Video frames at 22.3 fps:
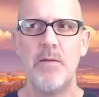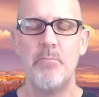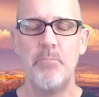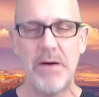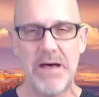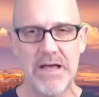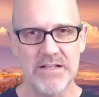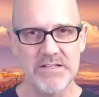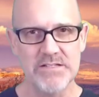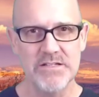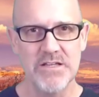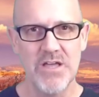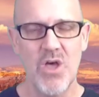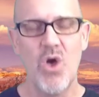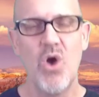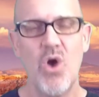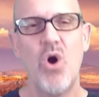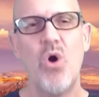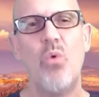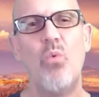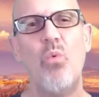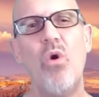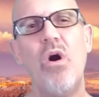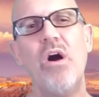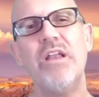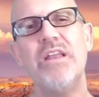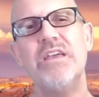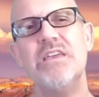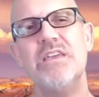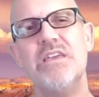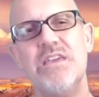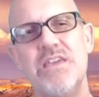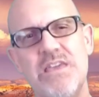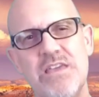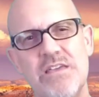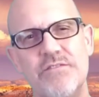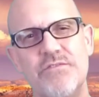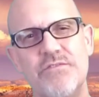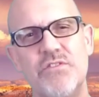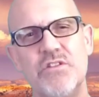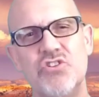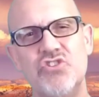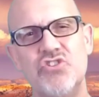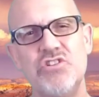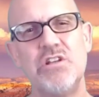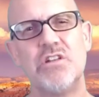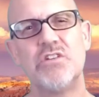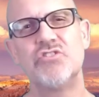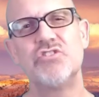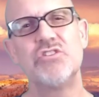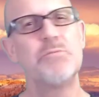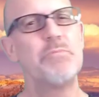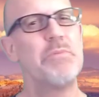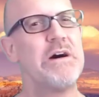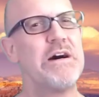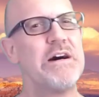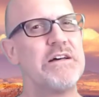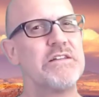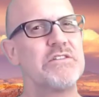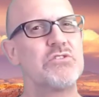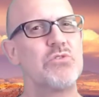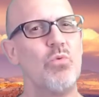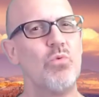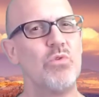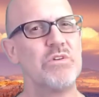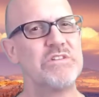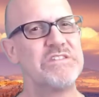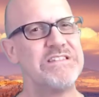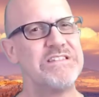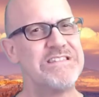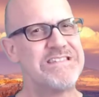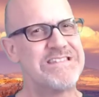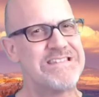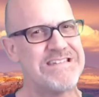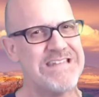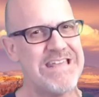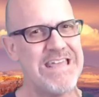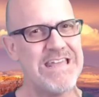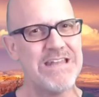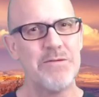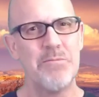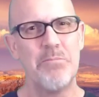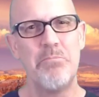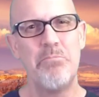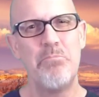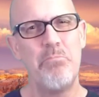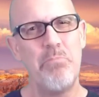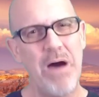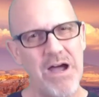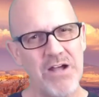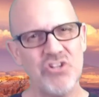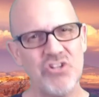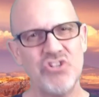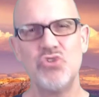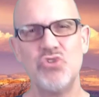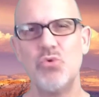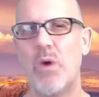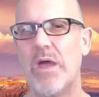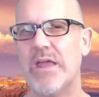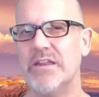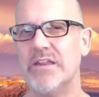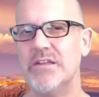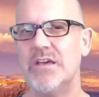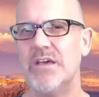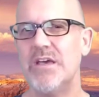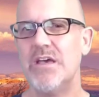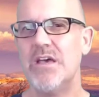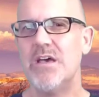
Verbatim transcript: But what if the geologic past was instead punctuated